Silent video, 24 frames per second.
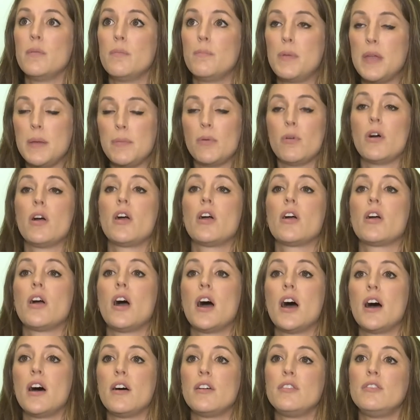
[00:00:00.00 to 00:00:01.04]
people
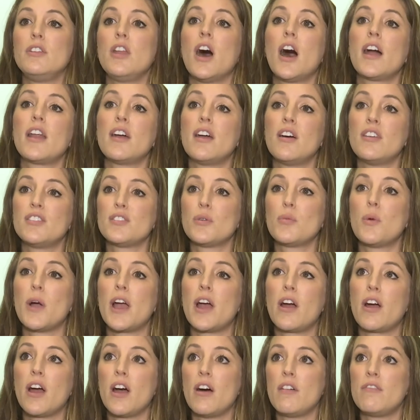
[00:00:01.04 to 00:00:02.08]
are not as
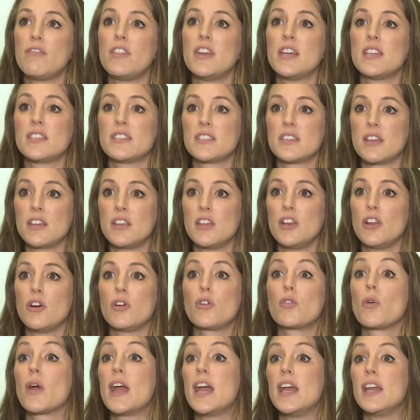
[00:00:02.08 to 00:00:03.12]
aware of this,
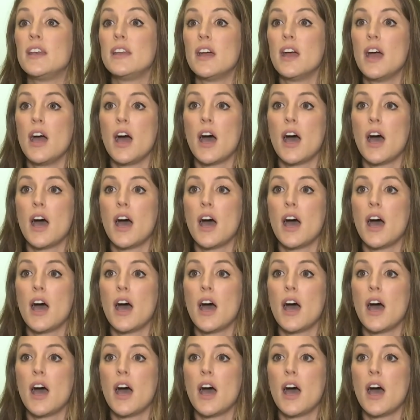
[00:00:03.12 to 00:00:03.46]
great